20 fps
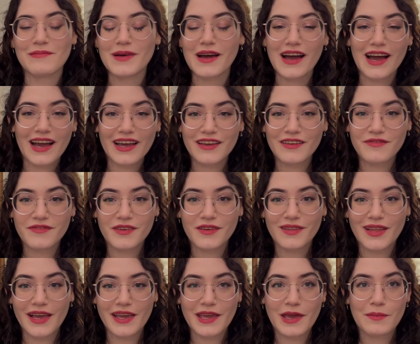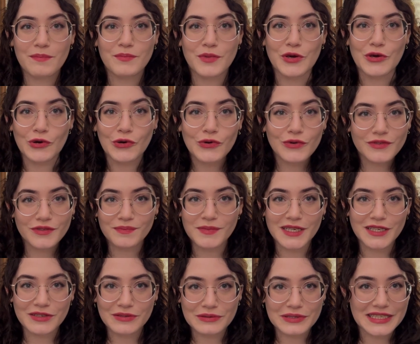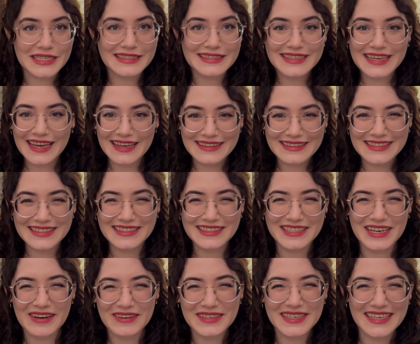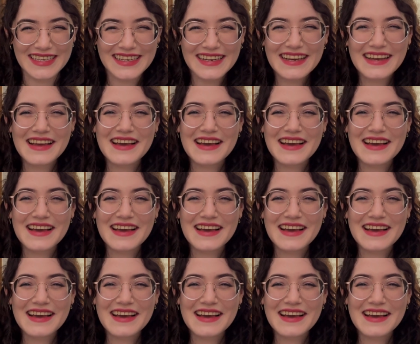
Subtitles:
I feel like it behooves me to read Doughty